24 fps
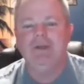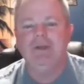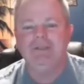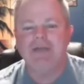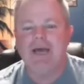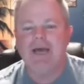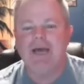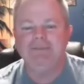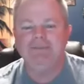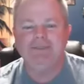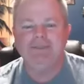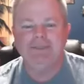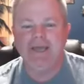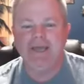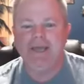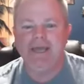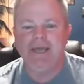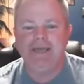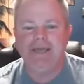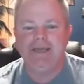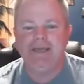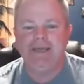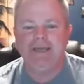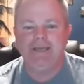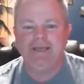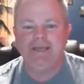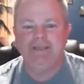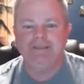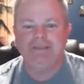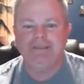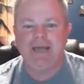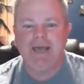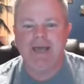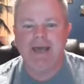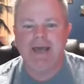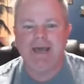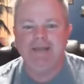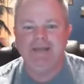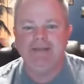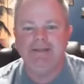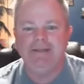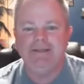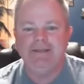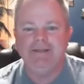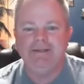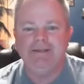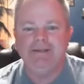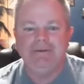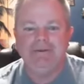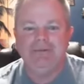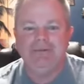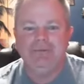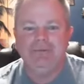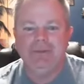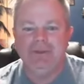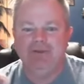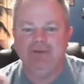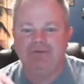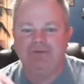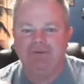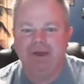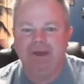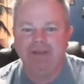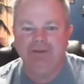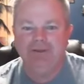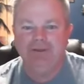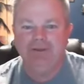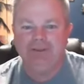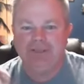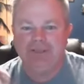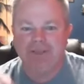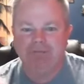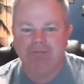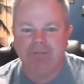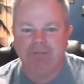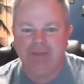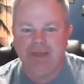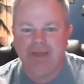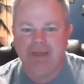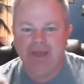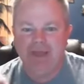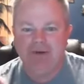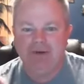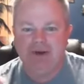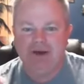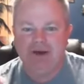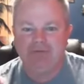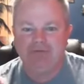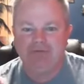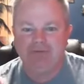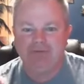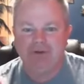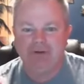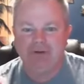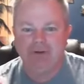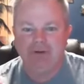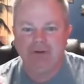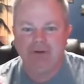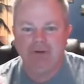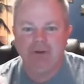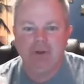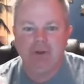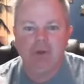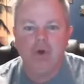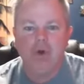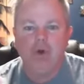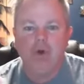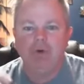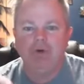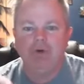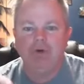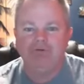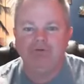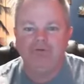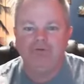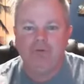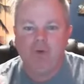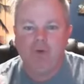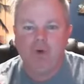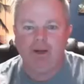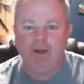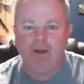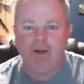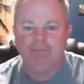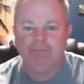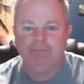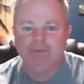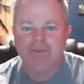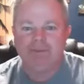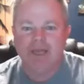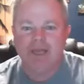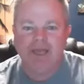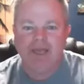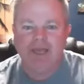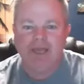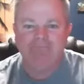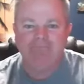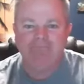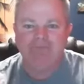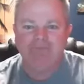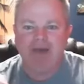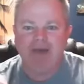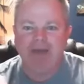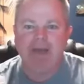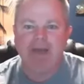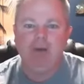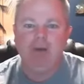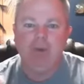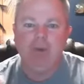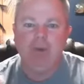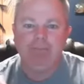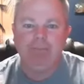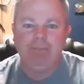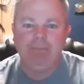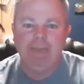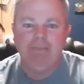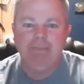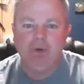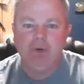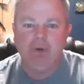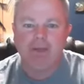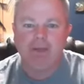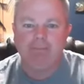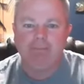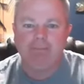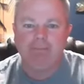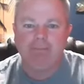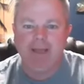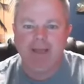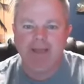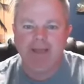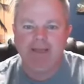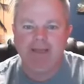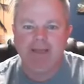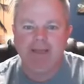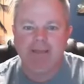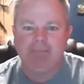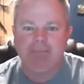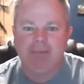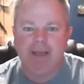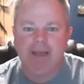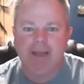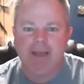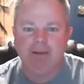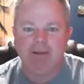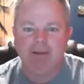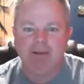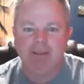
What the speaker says: Tom's saying is that when you find your CPA offer, go to forums and find out what people are complaining about.